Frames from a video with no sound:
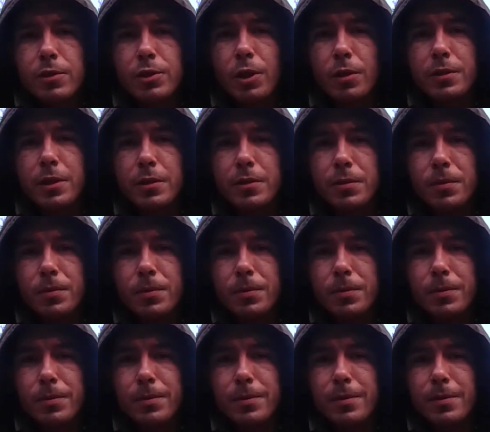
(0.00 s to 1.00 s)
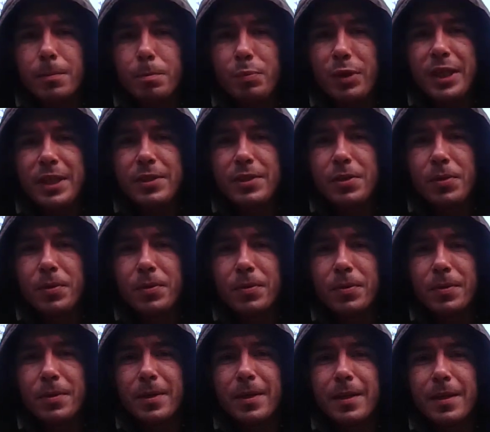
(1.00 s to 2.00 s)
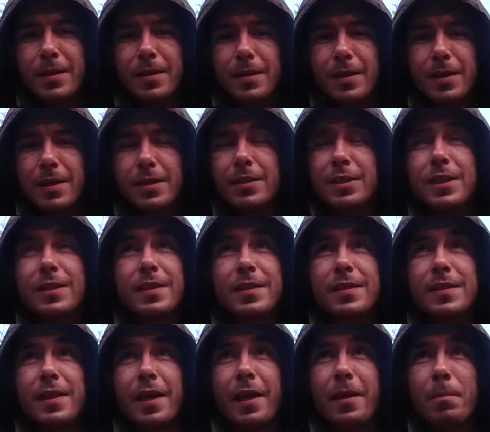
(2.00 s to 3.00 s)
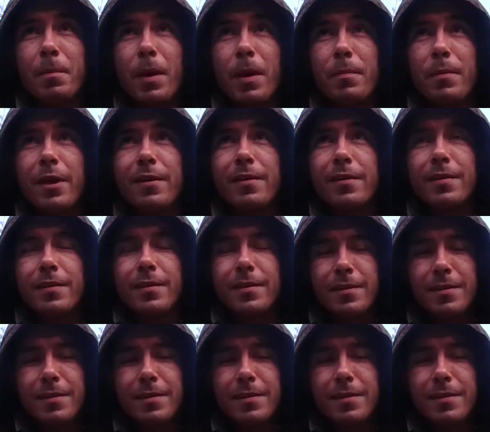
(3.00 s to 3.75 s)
Shanti to you. Peace to you. In Jesus' name, amen.